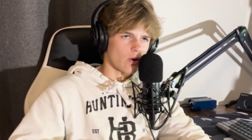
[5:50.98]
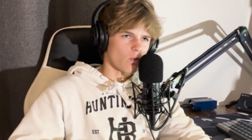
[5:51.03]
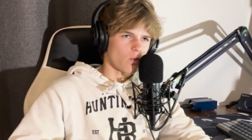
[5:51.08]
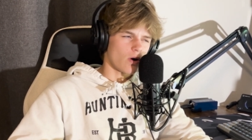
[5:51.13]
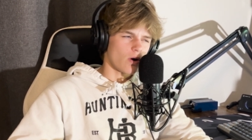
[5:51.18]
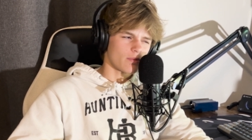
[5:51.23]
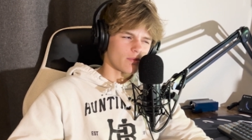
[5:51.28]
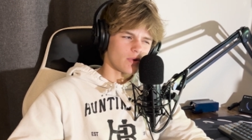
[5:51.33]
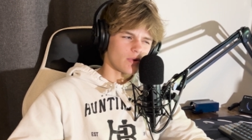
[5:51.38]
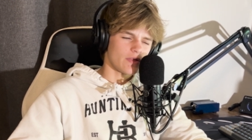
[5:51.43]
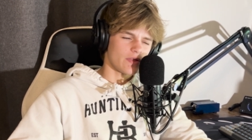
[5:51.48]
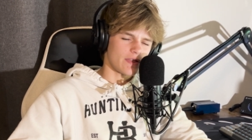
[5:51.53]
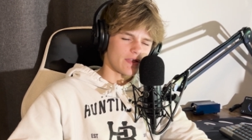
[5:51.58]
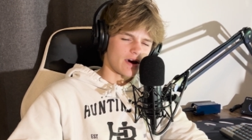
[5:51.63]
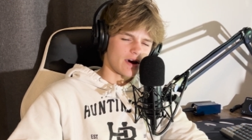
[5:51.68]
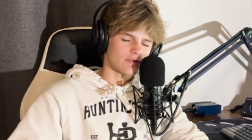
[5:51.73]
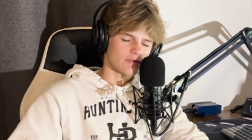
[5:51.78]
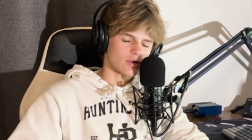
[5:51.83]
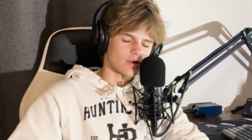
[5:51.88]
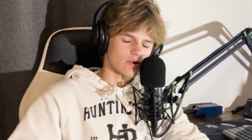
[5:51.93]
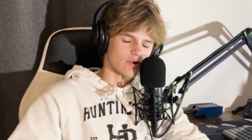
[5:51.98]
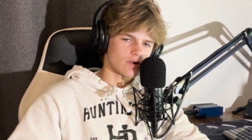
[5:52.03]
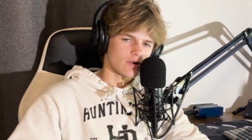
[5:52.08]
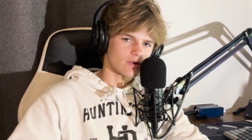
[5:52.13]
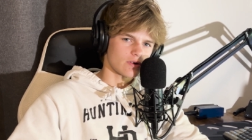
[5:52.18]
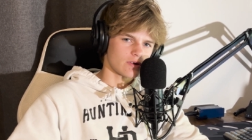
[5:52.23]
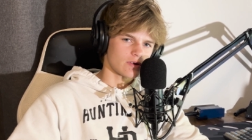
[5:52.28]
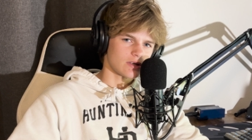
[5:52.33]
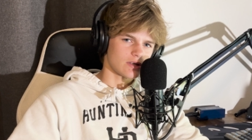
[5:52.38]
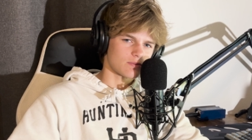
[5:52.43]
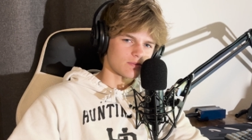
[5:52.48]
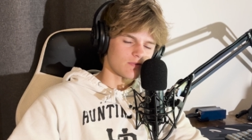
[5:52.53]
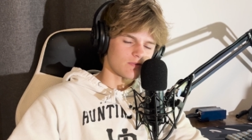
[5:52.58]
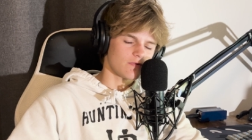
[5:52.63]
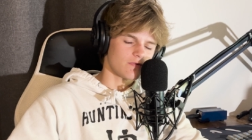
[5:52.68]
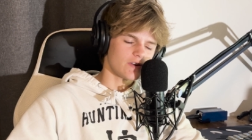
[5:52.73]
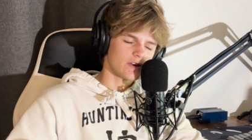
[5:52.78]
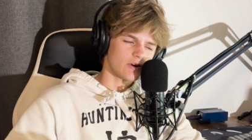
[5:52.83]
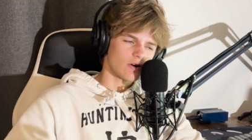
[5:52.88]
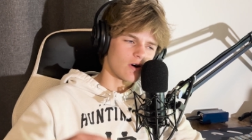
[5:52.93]
1 month after this
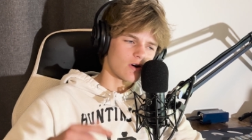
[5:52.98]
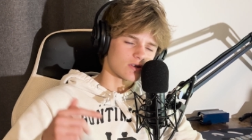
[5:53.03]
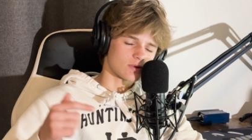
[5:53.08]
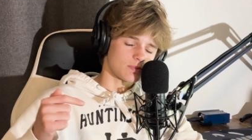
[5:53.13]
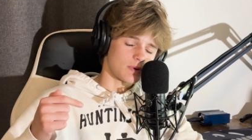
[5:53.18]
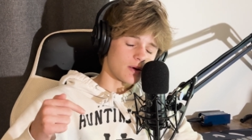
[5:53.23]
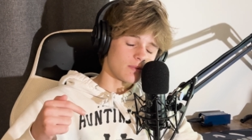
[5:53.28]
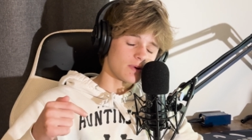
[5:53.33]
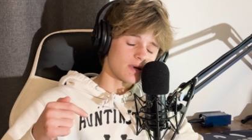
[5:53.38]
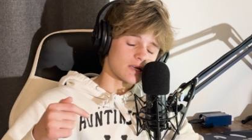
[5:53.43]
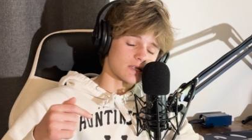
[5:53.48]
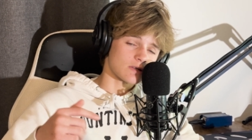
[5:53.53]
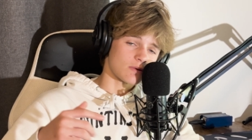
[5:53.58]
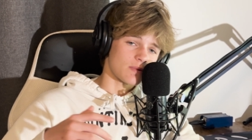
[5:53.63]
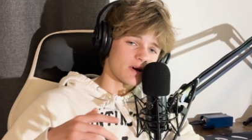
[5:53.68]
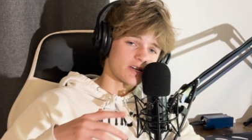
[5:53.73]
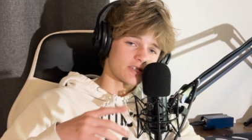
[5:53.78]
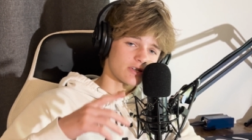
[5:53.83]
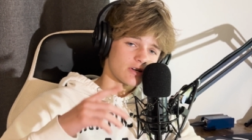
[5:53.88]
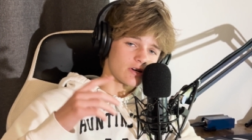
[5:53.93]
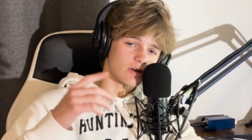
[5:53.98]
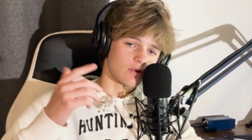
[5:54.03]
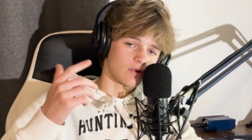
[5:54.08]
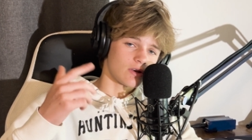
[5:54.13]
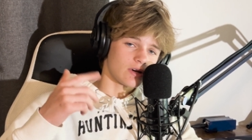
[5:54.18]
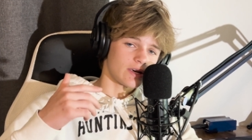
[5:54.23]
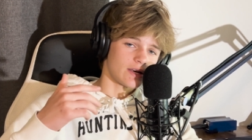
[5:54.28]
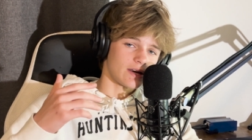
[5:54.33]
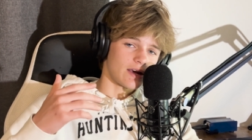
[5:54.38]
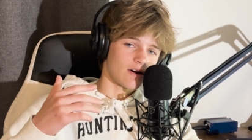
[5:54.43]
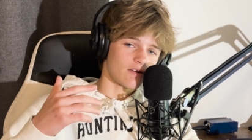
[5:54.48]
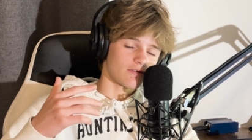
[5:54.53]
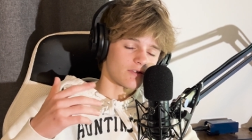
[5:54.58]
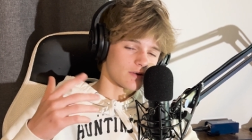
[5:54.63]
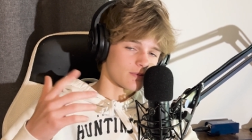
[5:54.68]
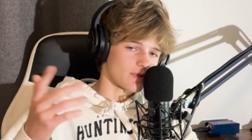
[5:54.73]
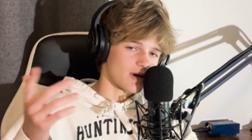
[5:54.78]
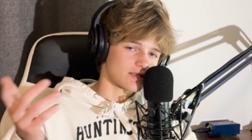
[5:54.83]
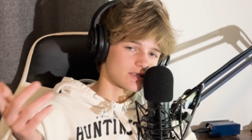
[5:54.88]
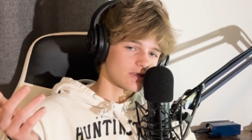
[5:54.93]
video goes public, so make sure you're looking out for
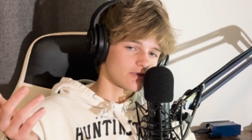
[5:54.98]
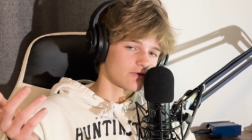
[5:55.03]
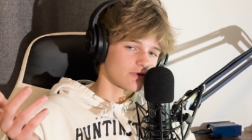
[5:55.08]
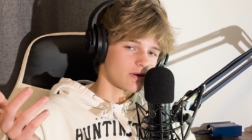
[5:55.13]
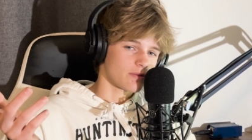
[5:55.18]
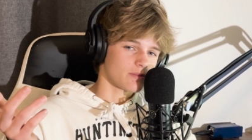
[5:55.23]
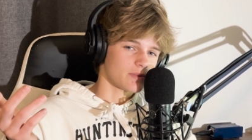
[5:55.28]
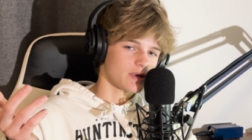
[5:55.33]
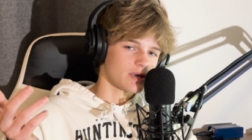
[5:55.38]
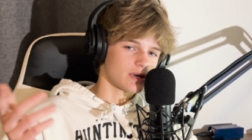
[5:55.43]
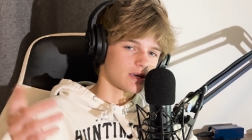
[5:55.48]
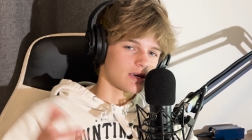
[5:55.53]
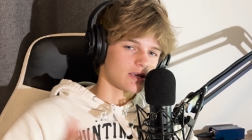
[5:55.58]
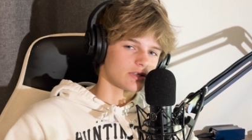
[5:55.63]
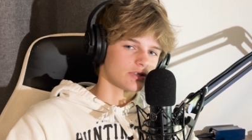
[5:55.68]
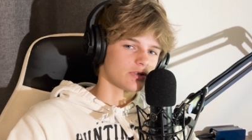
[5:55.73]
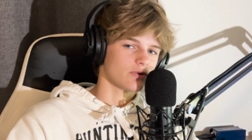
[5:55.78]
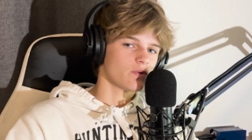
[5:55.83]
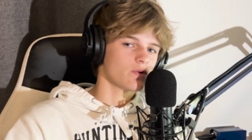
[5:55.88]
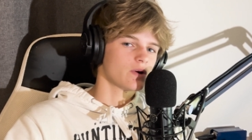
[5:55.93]
a message from me in case you